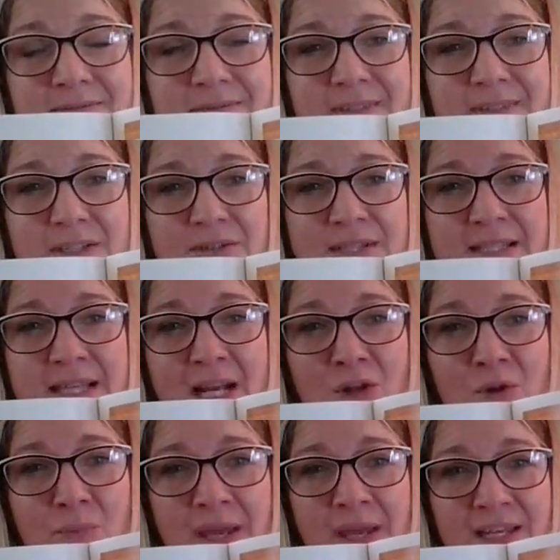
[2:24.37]
Here's the title
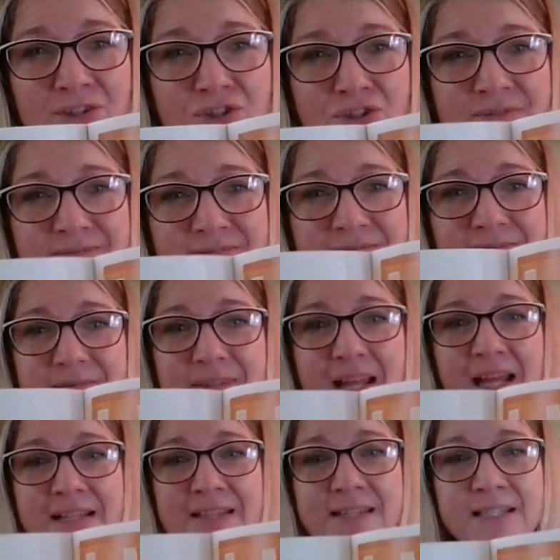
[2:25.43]
page. It
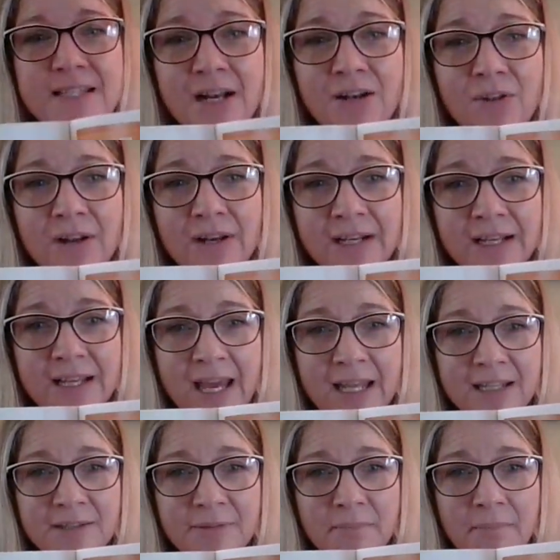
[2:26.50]
has the title on it
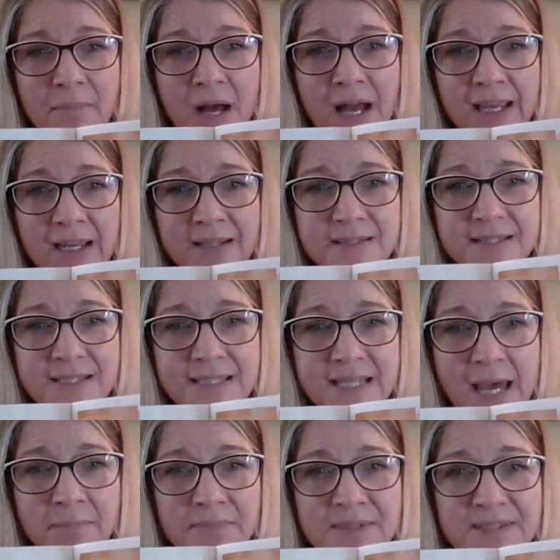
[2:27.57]
again, My
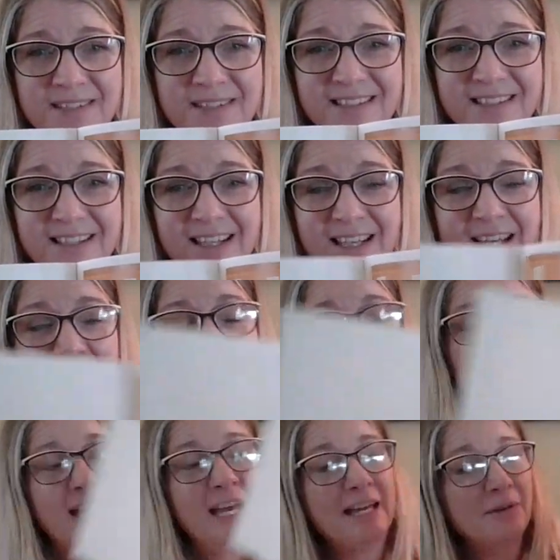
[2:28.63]
Steps.
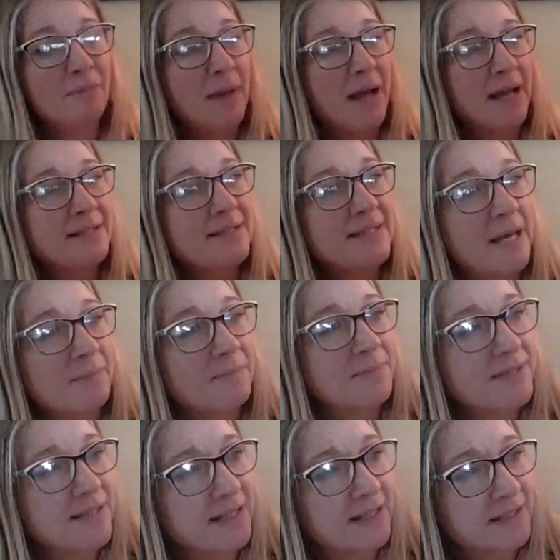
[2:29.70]
And My
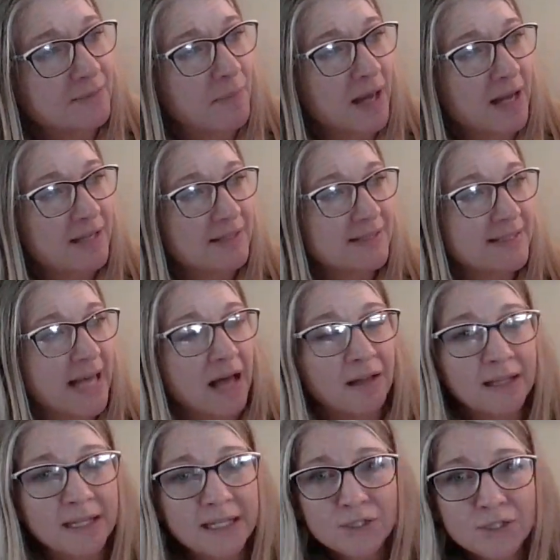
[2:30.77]
Steps is by
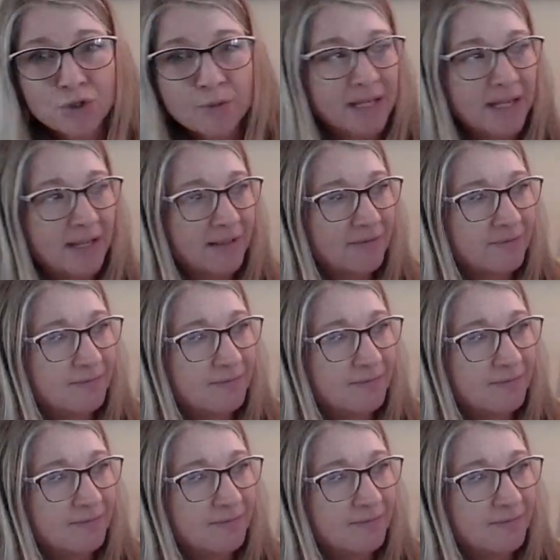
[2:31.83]
Sally Derby.